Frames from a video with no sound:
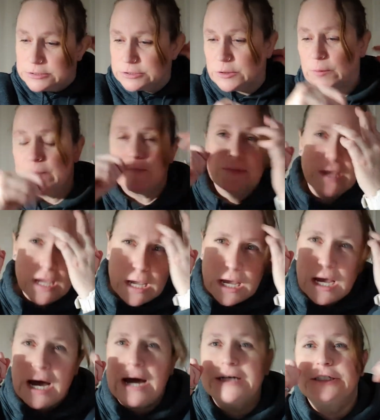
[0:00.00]
So
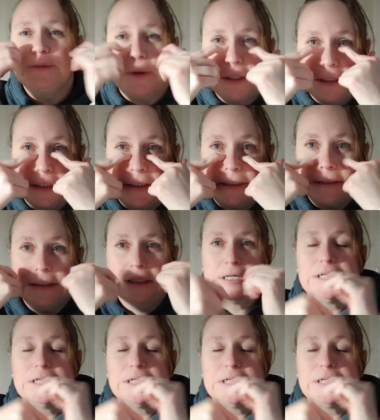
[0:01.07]
I just wanted to